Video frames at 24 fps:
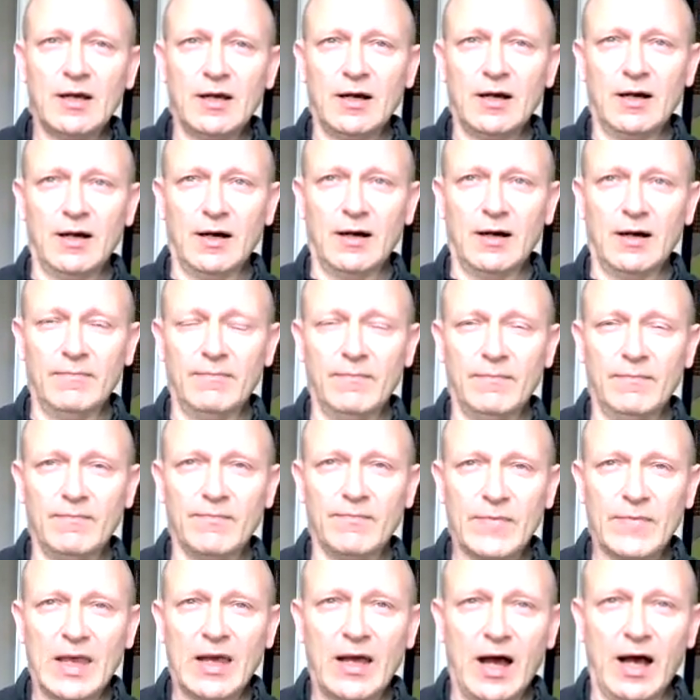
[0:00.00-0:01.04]

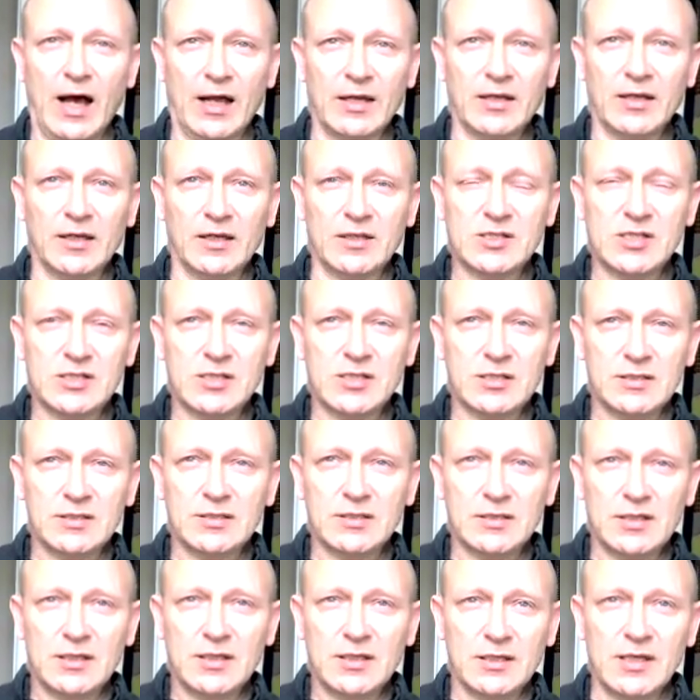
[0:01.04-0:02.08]
And
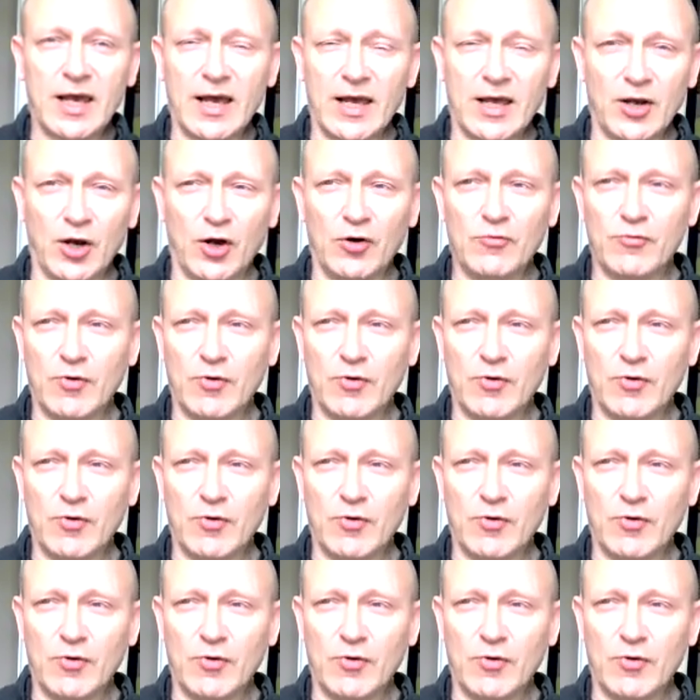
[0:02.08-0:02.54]
I